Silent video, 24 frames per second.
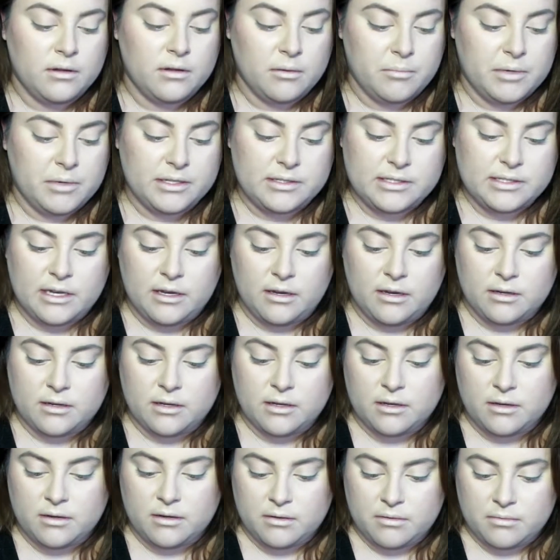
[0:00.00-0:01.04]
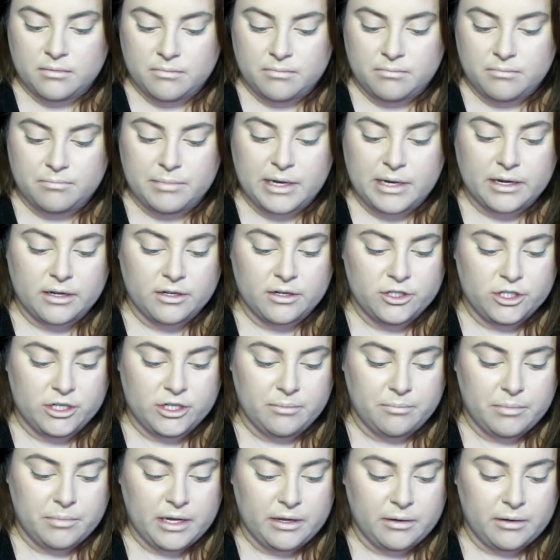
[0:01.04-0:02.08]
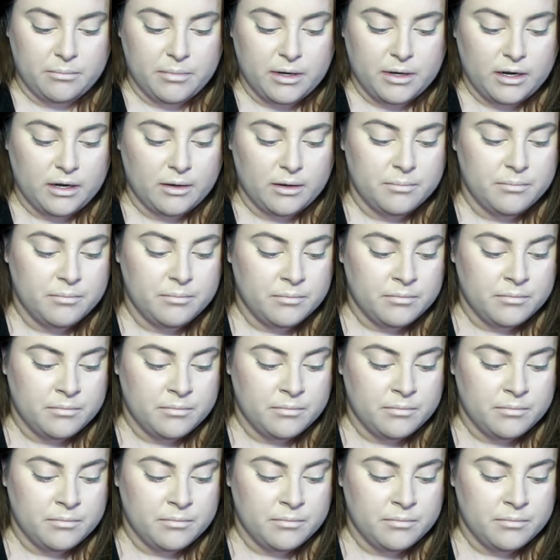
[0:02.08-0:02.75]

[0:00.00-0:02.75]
I'm gonna take Becca Champagne Pop